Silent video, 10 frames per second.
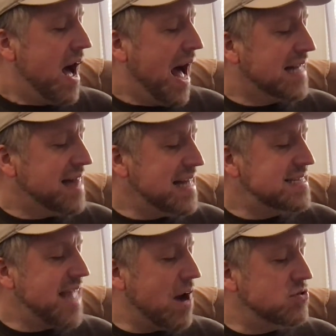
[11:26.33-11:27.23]
I
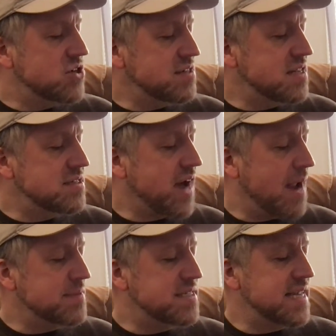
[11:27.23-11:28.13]
glanced down just in
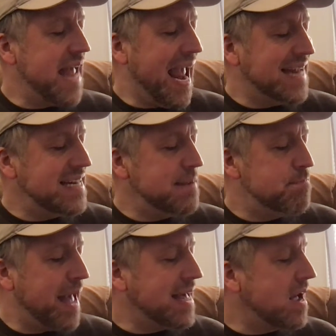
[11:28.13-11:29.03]
time to see Andy
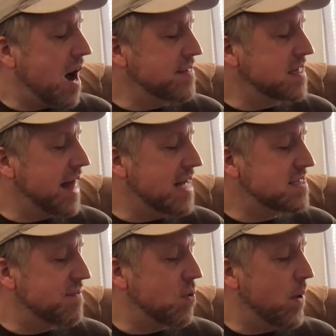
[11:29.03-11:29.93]
banging on the glass
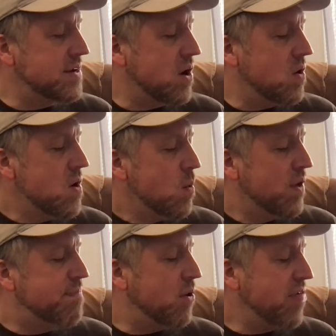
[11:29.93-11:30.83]
of the window
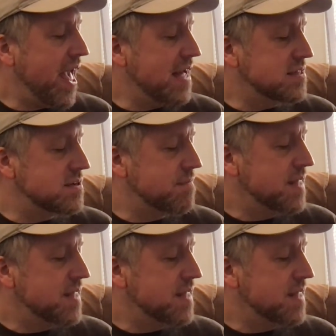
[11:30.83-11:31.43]
with both hands.